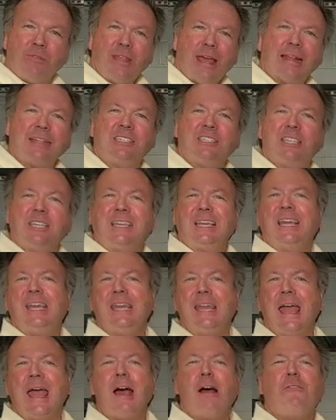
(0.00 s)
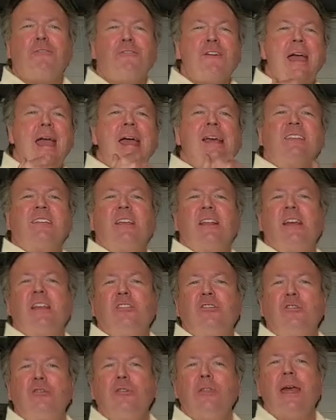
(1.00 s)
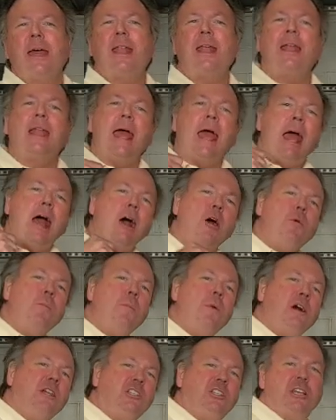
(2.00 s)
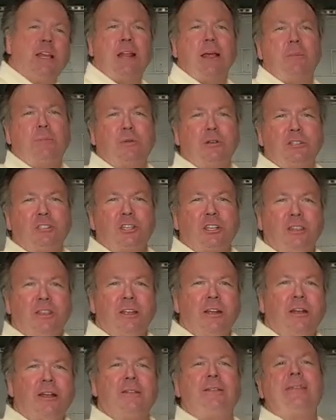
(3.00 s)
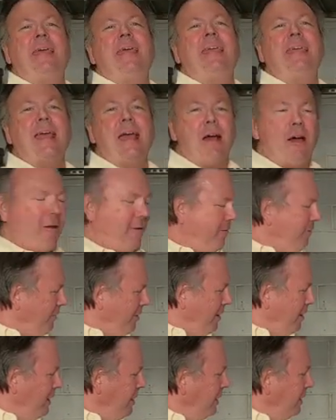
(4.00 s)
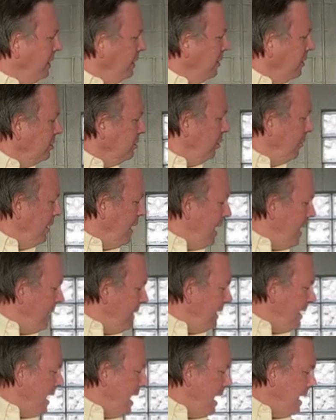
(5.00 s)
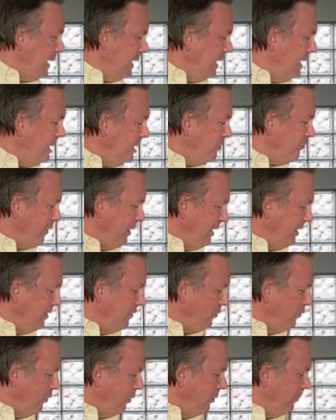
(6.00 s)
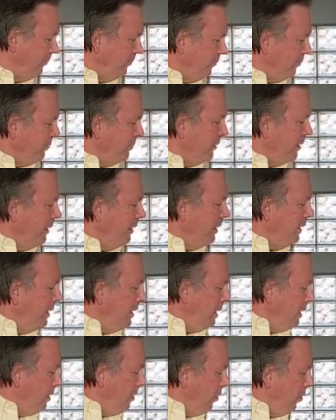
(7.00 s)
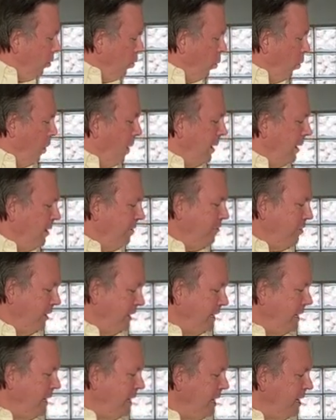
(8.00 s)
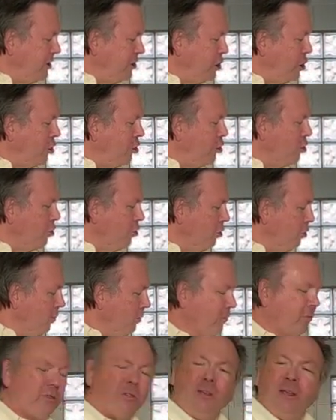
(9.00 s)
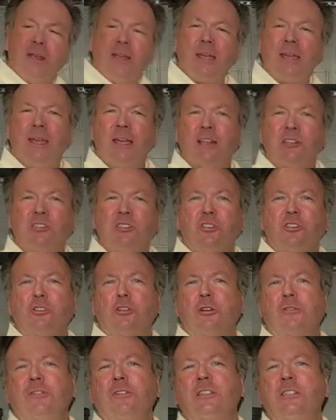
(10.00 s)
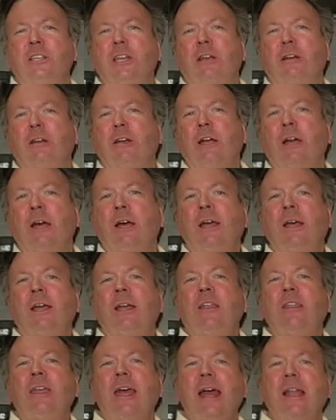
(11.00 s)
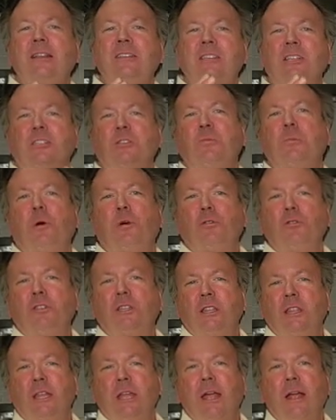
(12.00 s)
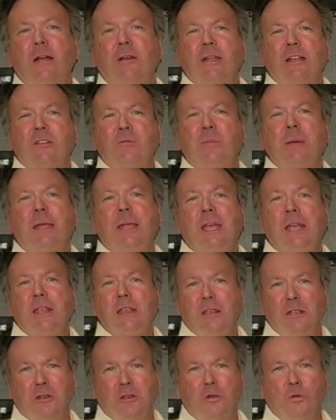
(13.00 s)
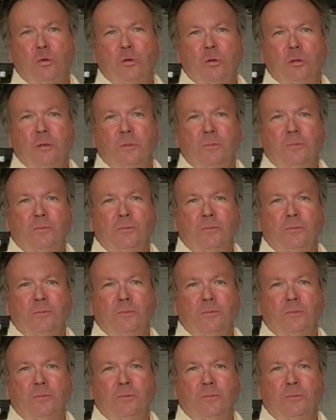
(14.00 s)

That's the key. How fast can I do that, and how much can I push in there and take out? So in any kind of heat transfer, one of the key terms is the surface area that is exposed to the air that's being heated and cooled.